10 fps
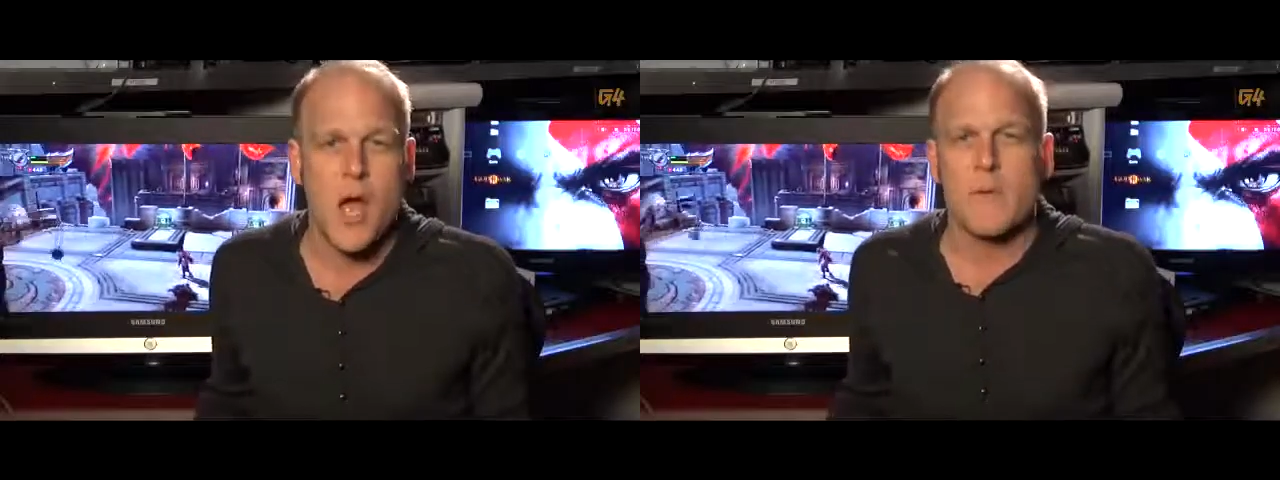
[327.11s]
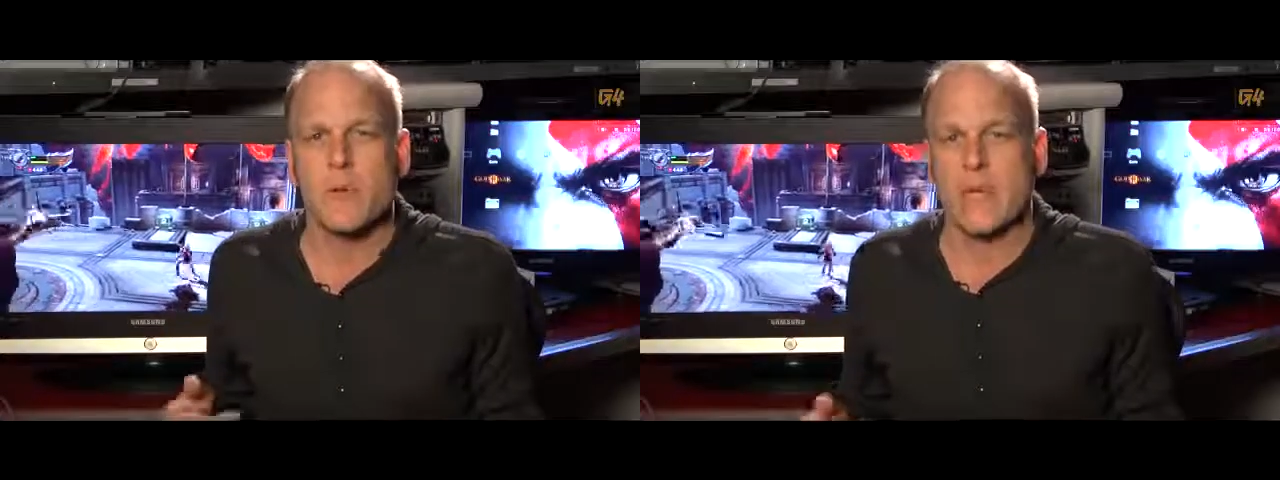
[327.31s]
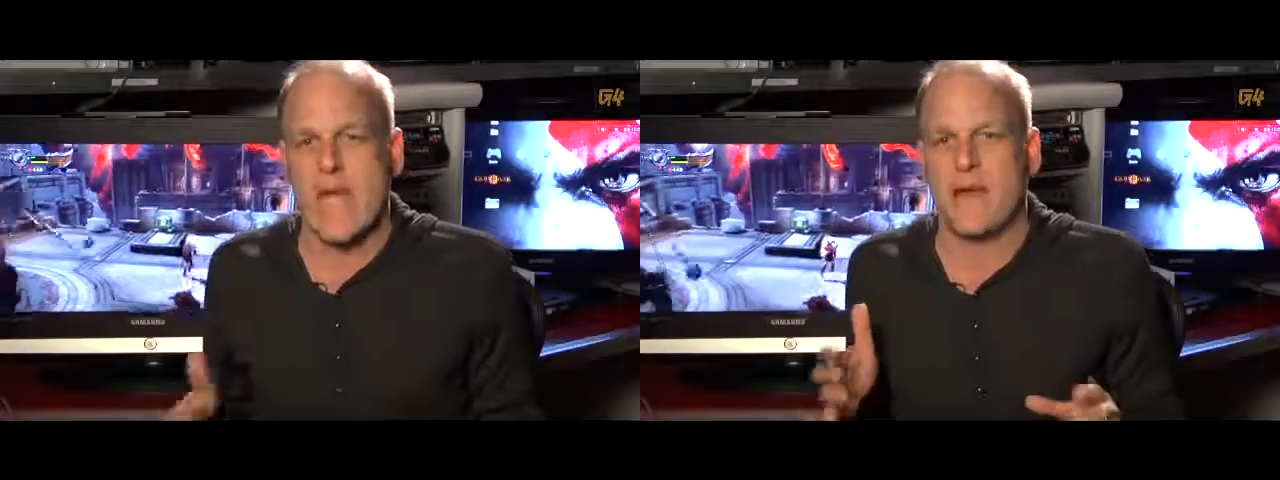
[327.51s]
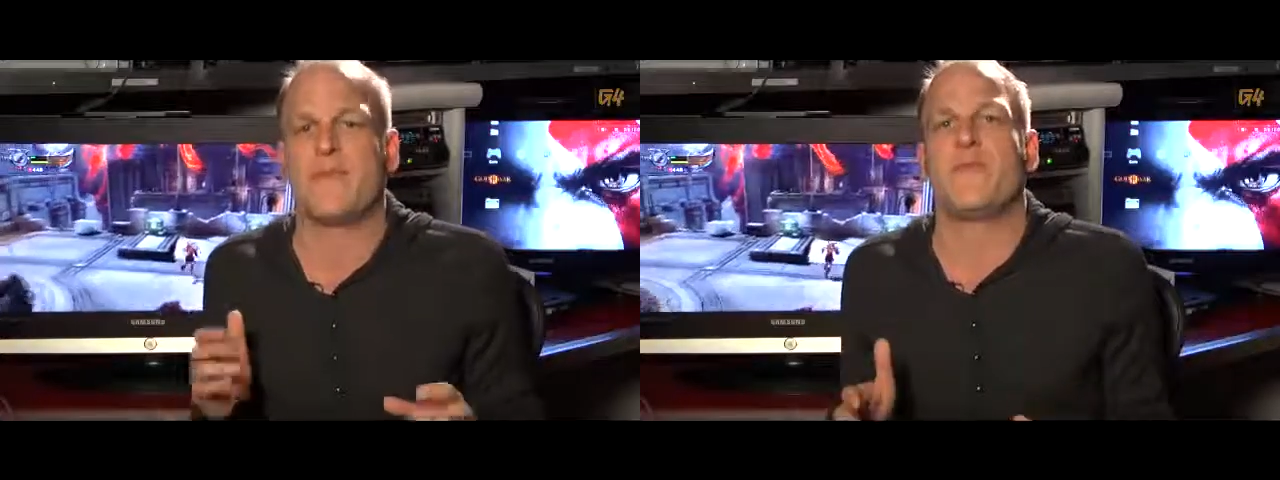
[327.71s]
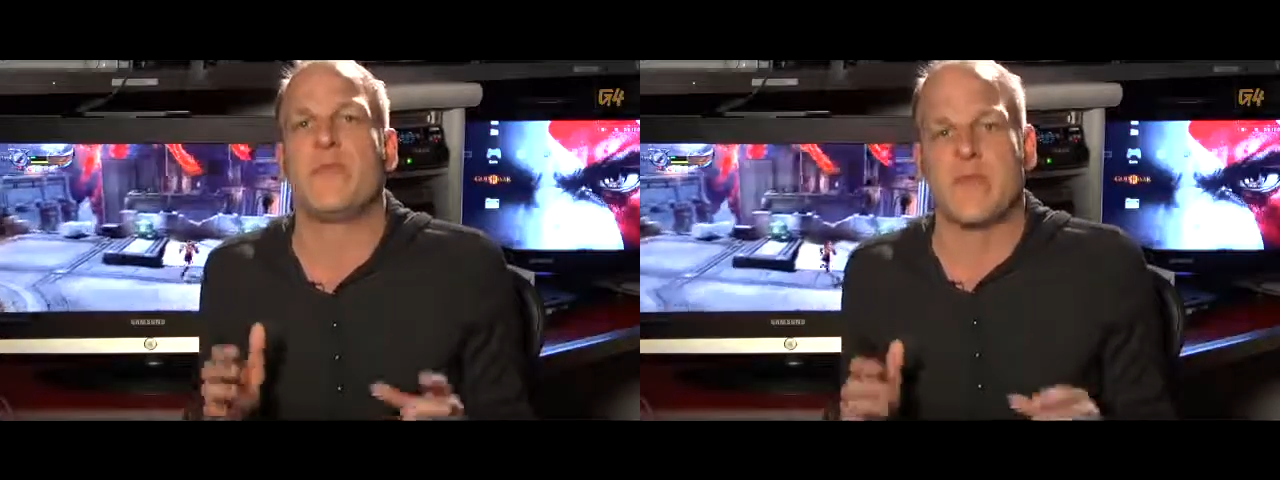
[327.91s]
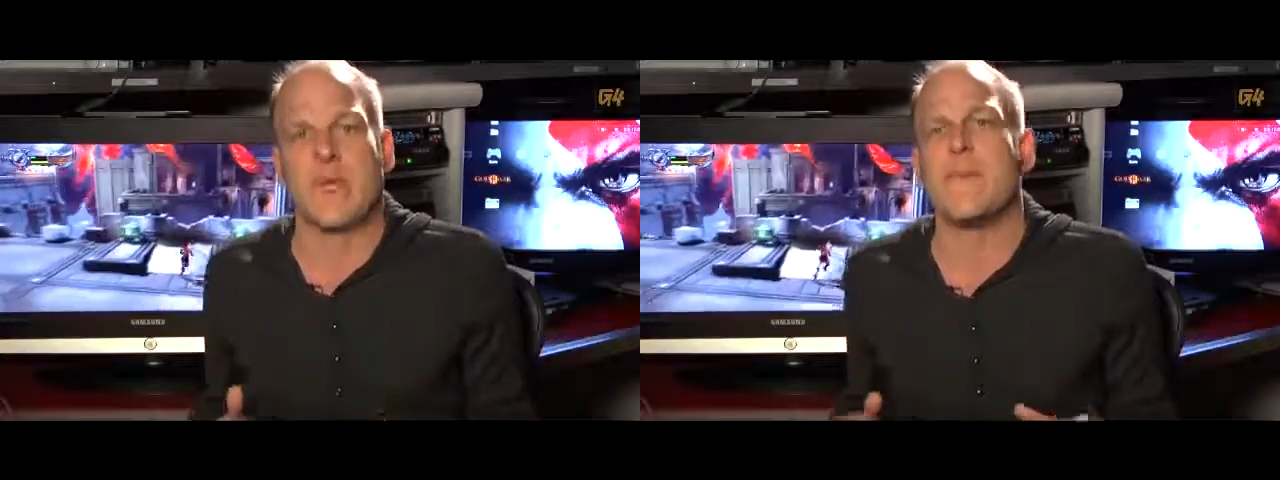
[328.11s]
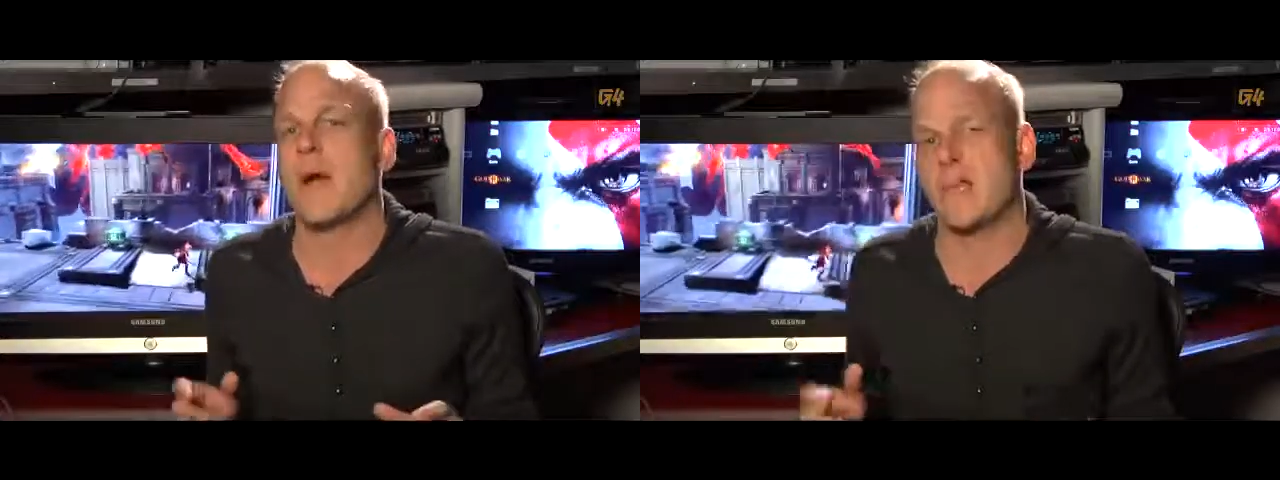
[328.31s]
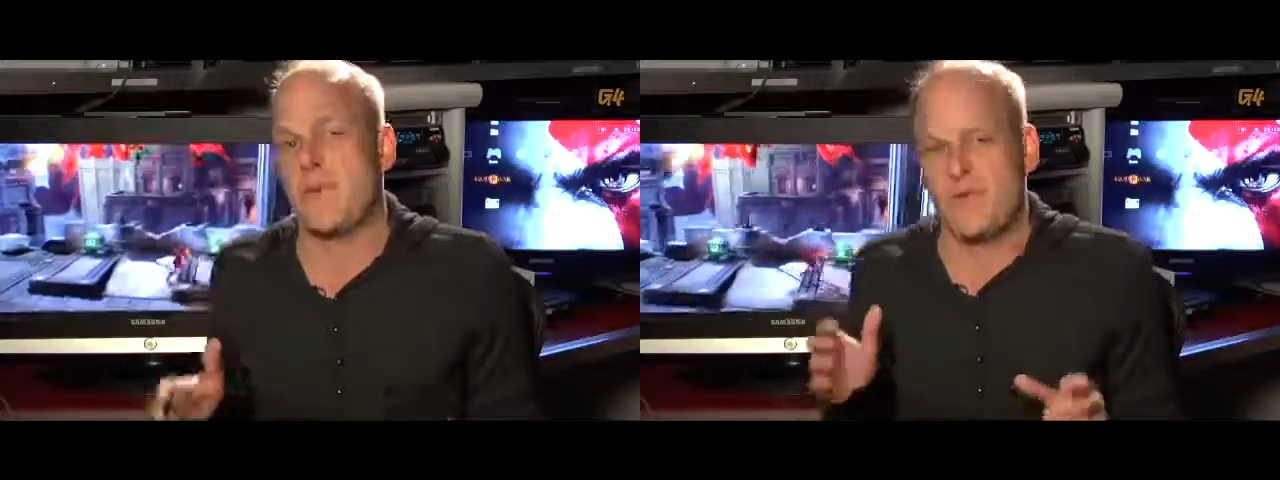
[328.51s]
but we have the feeling it
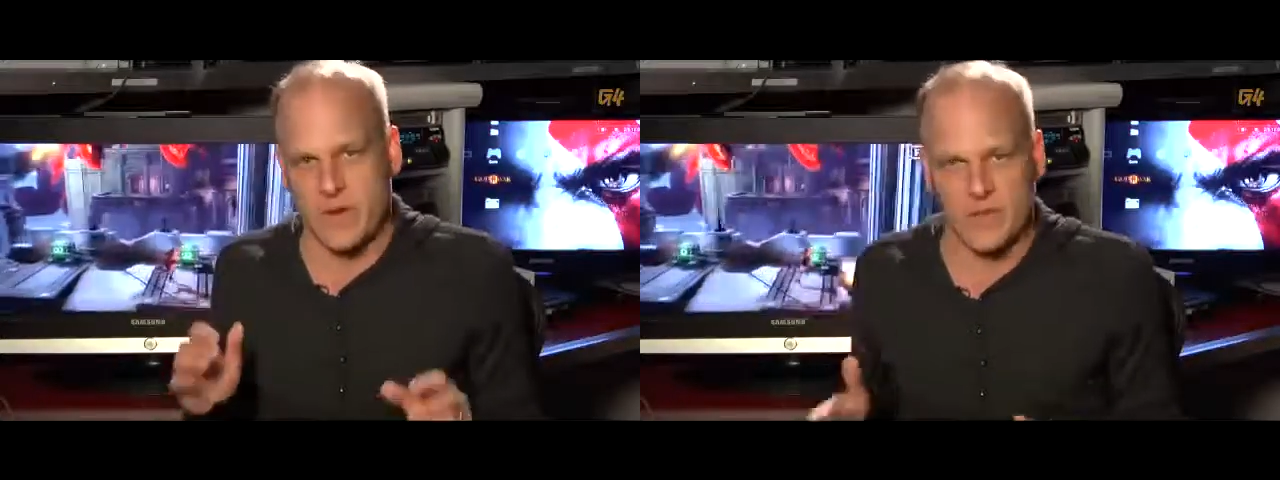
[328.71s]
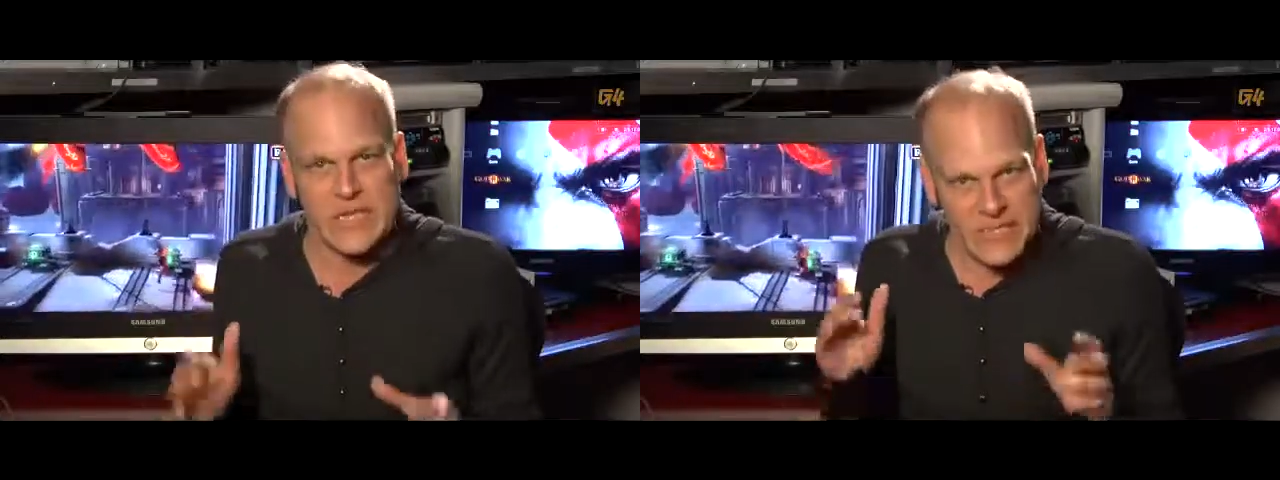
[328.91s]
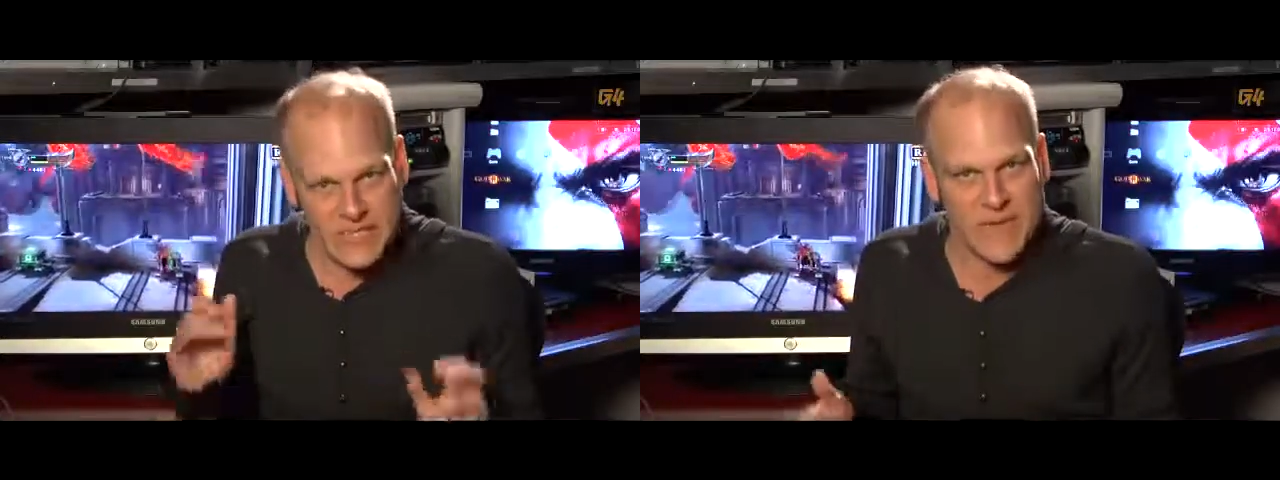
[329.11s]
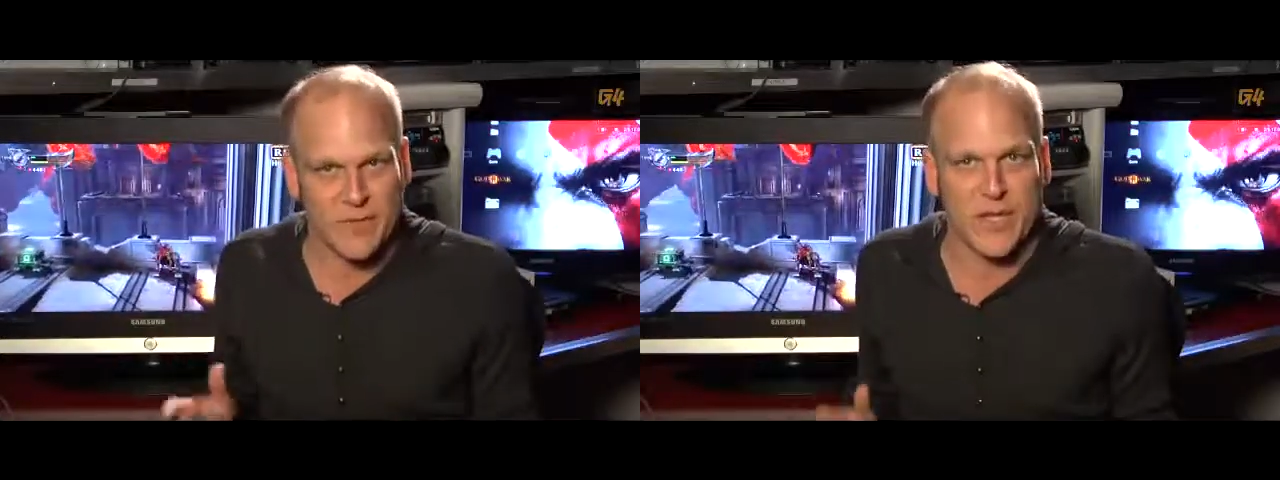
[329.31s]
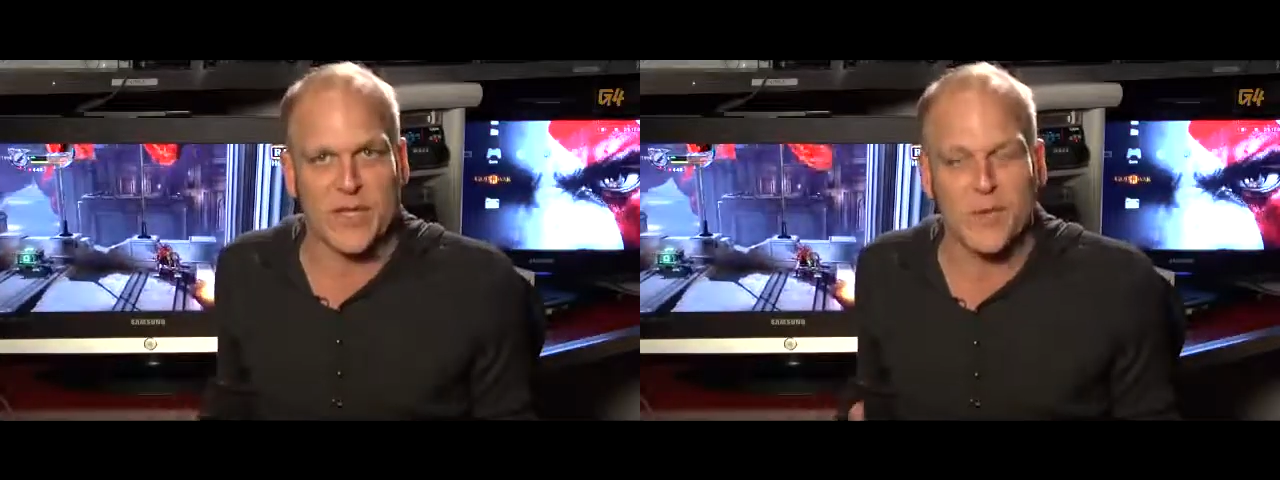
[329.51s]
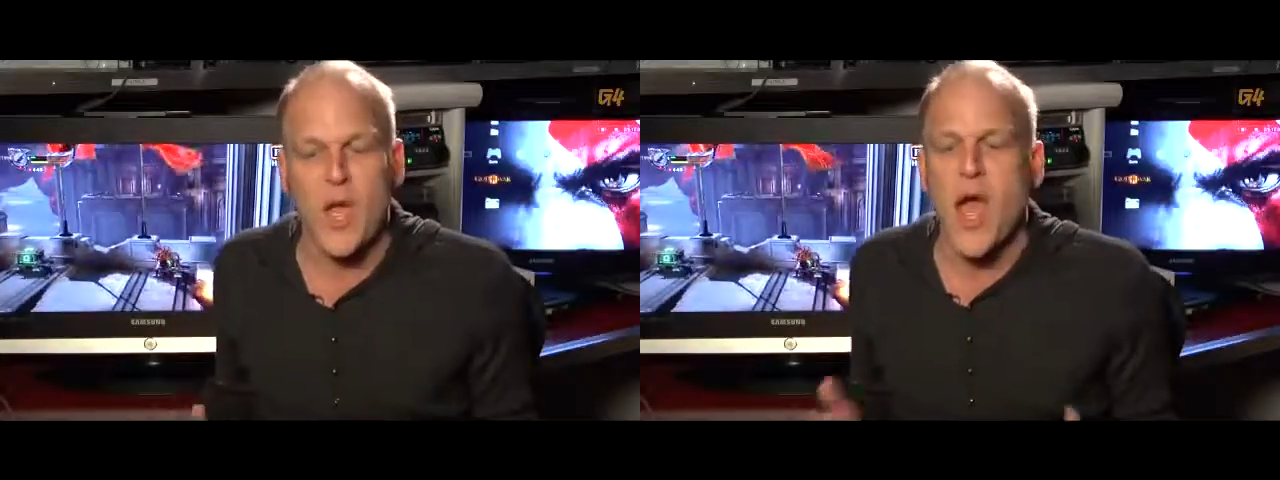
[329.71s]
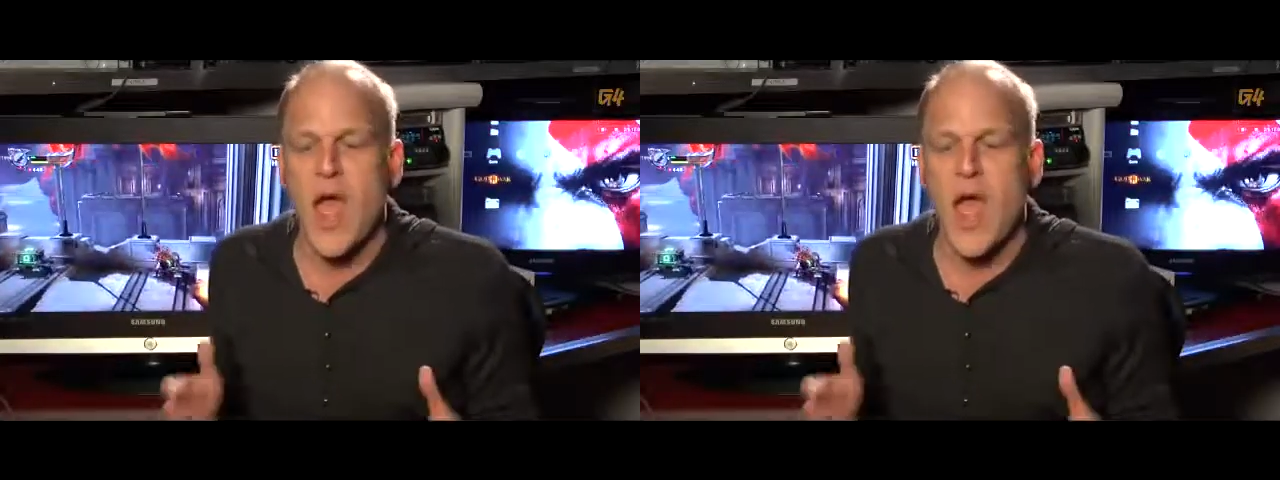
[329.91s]
might be fairly significant.